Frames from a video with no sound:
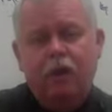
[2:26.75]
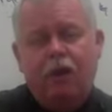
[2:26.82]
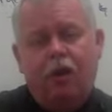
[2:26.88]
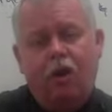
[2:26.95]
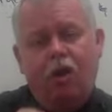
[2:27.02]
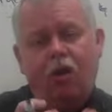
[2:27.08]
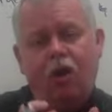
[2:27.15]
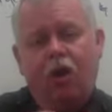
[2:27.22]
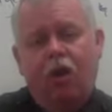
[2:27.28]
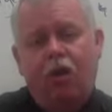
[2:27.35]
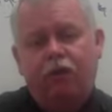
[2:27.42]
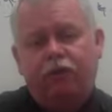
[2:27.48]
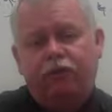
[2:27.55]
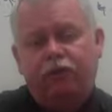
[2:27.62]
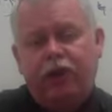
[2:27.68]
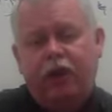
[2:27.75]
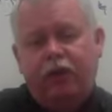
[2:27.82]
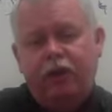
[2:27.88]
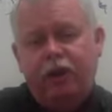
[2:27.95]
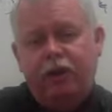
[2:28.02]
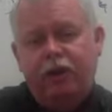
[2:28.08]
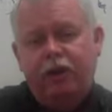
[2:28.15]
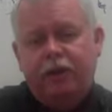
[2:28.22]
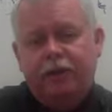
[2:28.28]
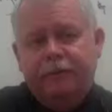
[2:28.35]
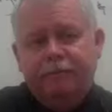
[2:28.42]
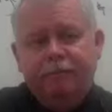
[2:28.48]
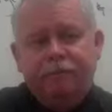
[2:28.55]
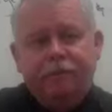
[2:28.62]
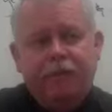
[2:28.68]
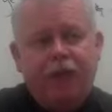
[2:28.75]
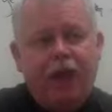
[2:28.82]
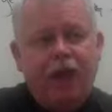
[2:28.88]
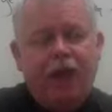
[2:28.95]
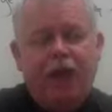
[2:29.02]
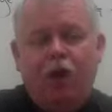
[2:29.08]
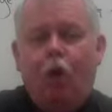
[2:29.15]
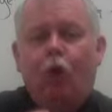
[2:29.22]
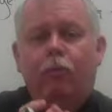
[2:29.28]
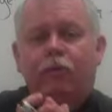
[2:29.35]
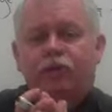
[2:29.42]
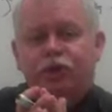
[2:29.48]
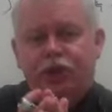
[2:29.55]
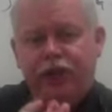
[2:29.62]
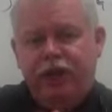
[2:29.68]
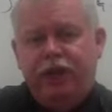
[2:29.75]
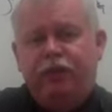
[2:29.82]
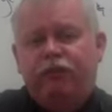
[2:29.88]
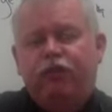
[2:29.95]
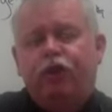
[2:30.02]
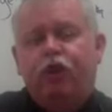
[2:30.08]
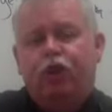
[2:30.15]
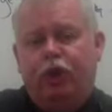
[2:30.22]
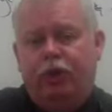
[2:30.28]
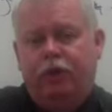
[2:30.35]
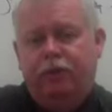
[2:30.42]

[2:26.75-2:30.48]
are all selling a homogeneous good.